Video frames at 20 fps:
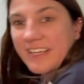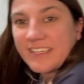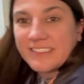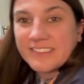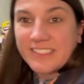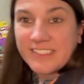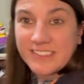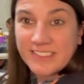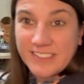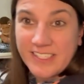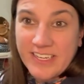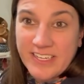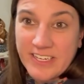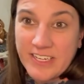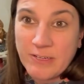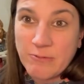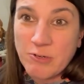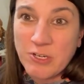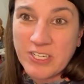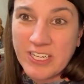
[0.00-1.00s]
as
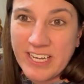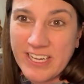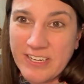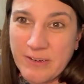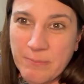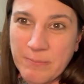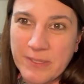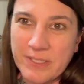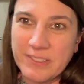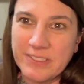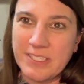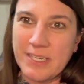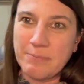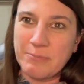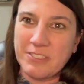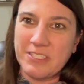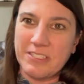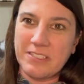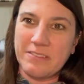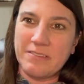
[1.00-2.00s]
exciting. We'll kind of build
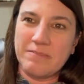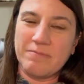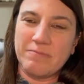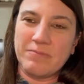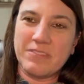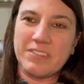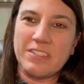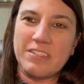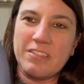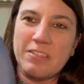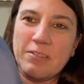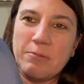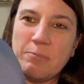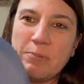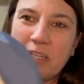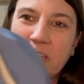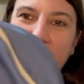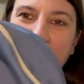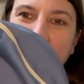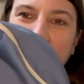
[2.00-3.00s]
up to the
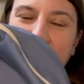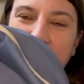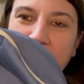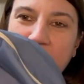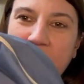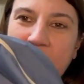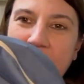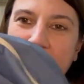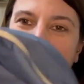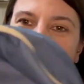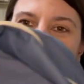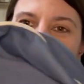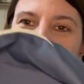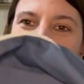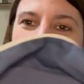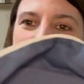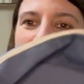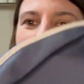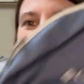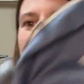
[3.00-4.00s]
bigger, better items.
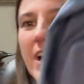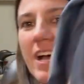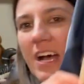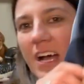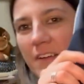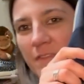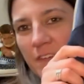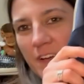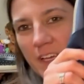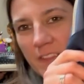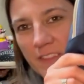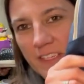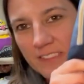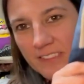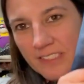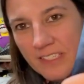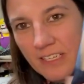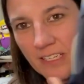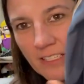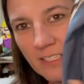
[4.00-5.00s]
But I found
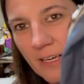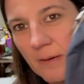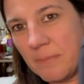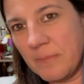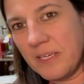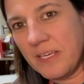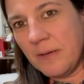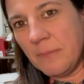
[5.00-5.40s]
this Columbia